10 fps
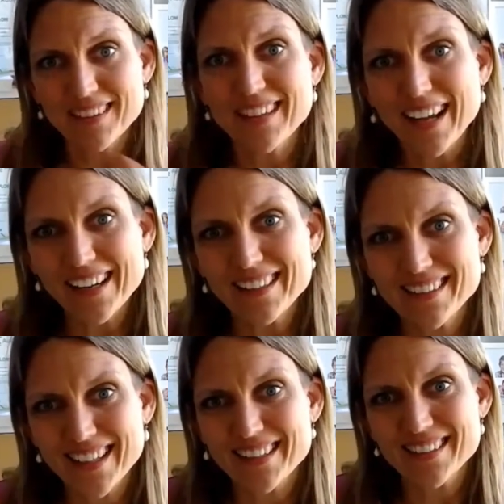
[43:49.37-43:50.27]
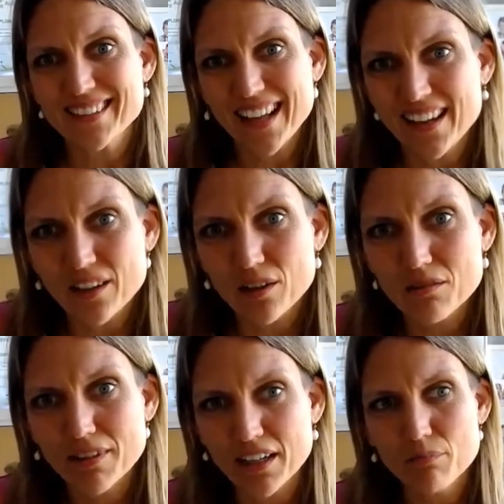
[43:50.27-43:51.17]
data sets that are
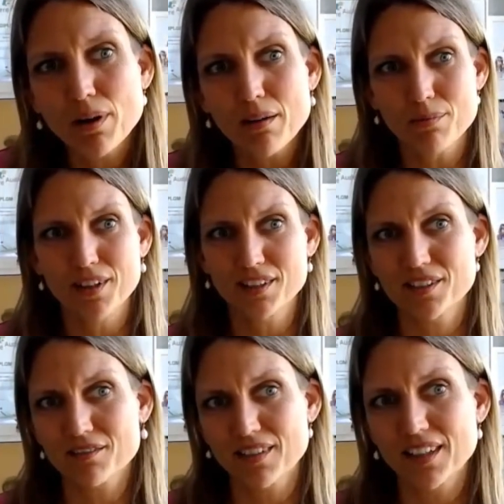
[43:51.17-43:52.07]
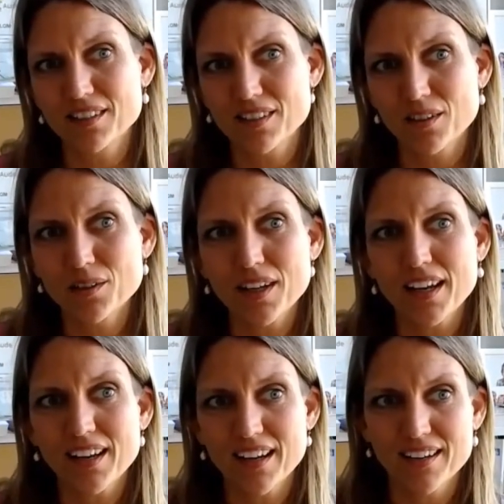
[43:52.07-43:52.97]
already published, right? So
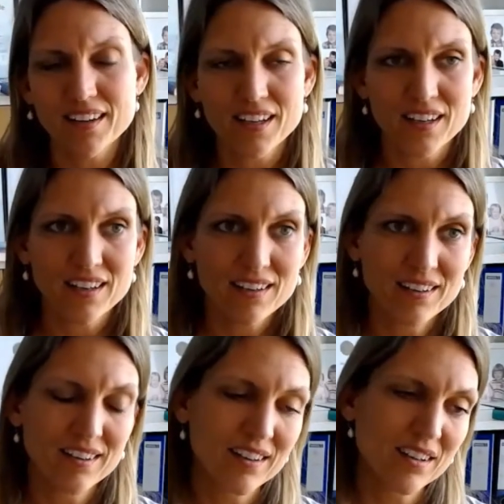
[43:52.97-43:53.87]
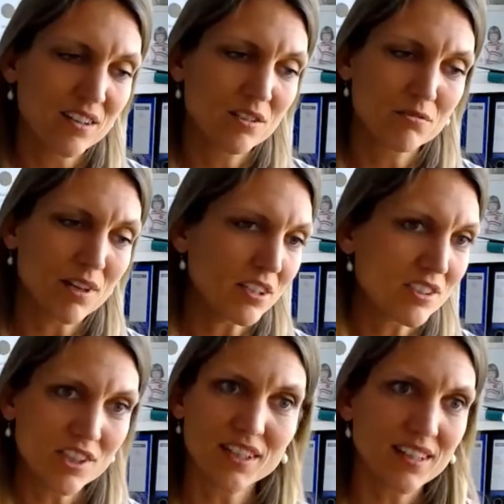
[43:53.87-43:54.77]
looking at
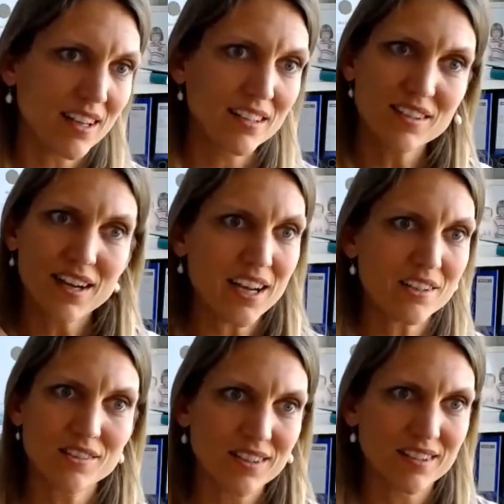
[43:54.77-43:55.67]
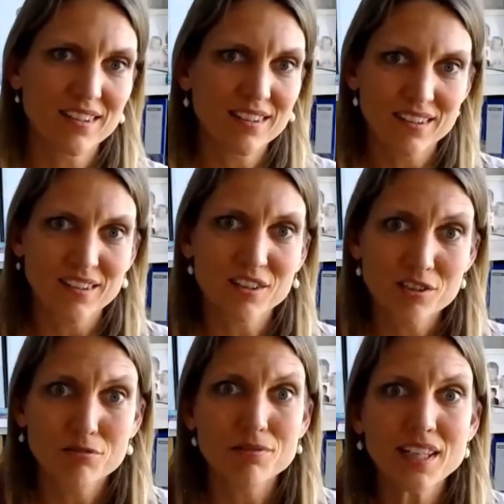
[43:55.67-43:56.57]
drug-gene interaction
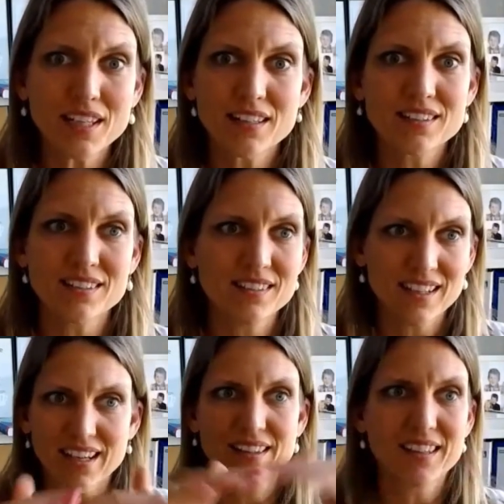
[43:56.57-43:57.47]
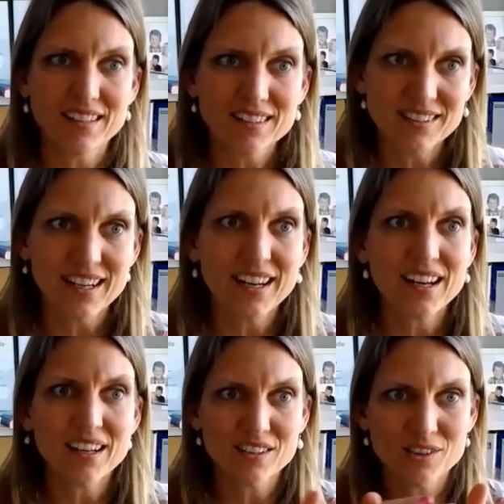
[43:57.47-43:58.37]
screens and then
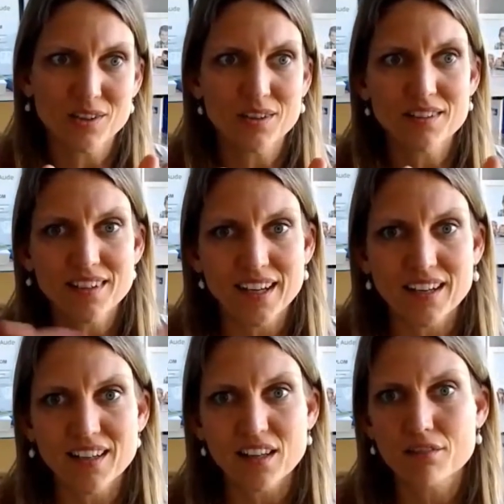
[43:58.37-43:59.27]
setting a certain KD